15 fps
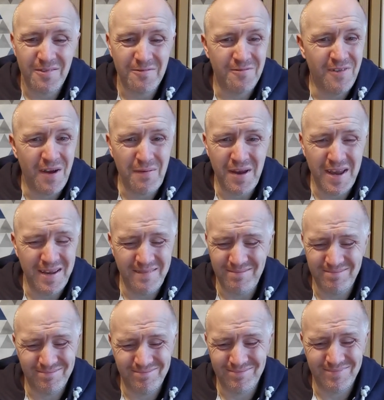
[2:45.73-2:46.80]
very
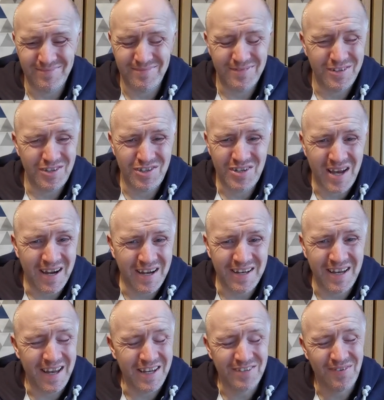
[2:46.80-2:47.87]

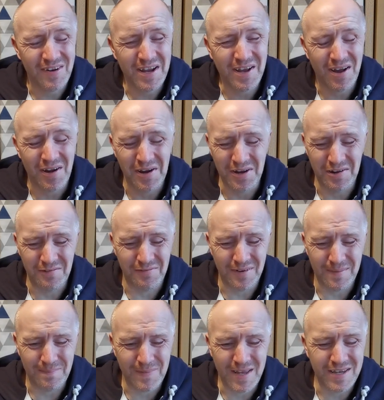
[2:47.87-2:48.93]
jaggedy. It's very kind of,
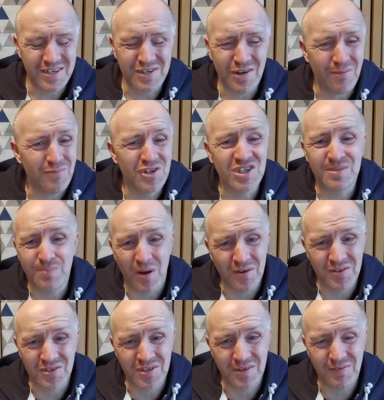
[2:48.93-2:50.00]
it's not
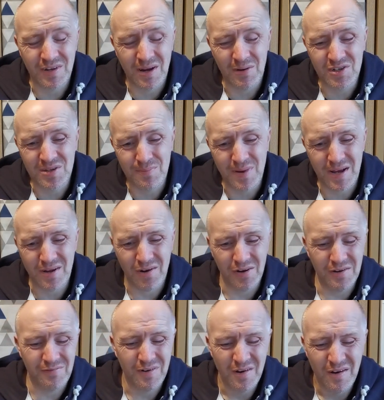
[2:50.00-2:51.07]
responsive, you know, it's a bit
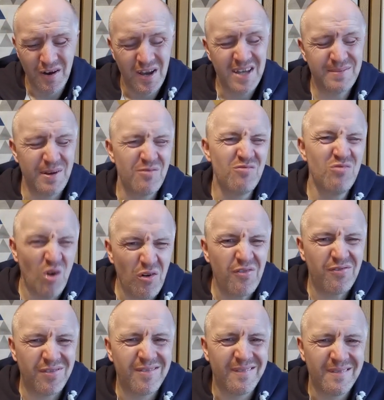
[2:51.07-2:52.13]

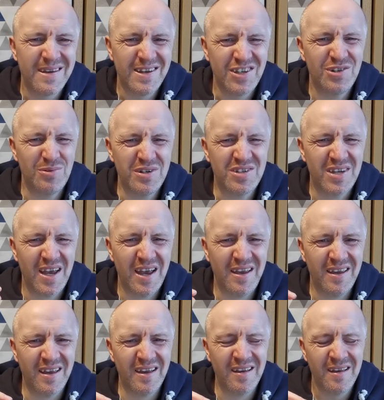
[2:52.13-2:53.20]
rough, shall we say,
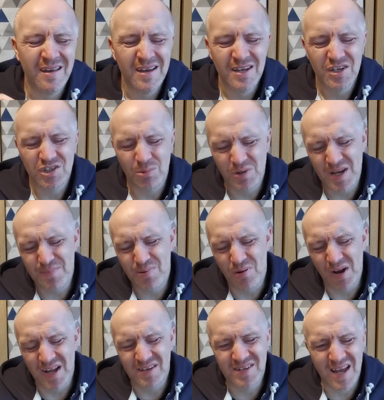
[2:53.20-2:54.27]
yeah? So when you
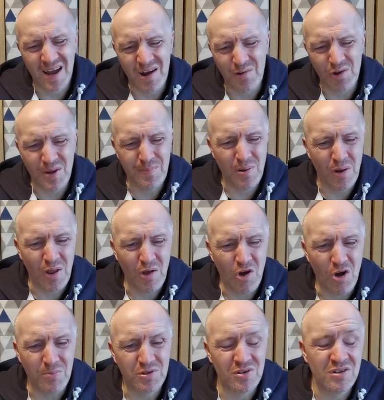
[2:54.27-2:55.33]
pull it down or you pull it
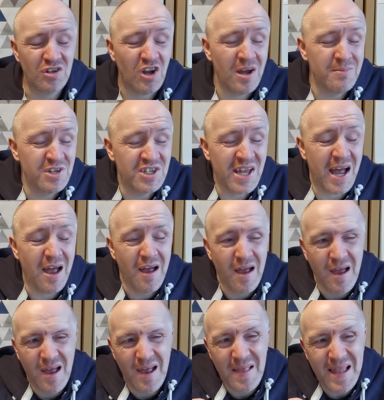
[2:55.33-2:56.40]
up, sometimes it's that
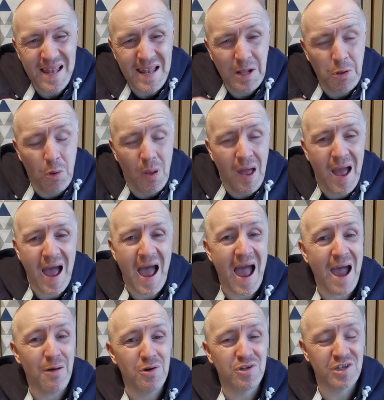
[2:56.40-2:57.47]
little
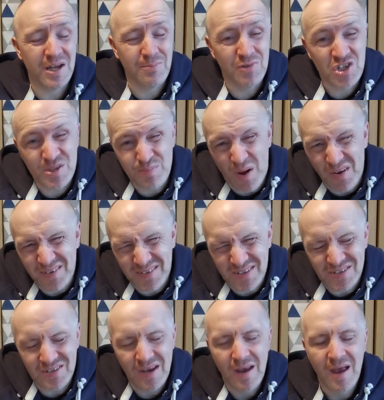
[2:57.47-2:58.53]
out in
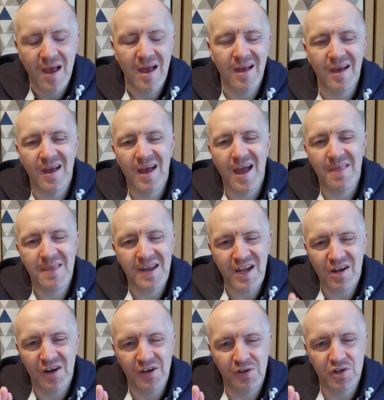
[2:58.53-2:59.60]
response, and then
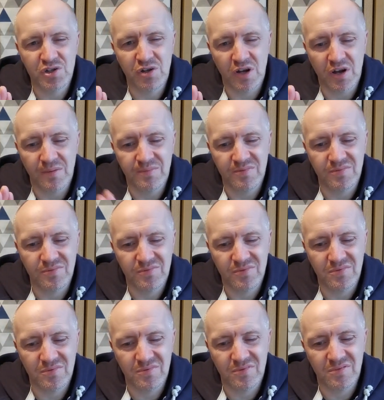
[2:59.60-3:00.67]
it kind of does like
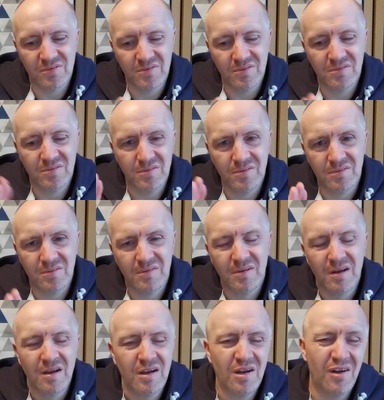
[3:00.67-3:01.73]
a
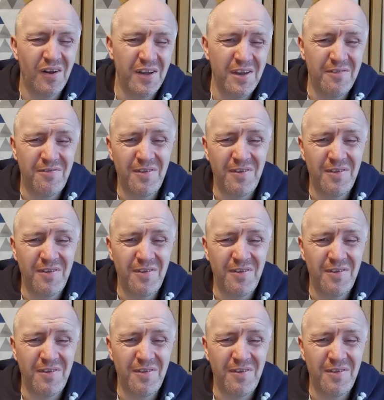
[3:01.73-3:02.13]
kind of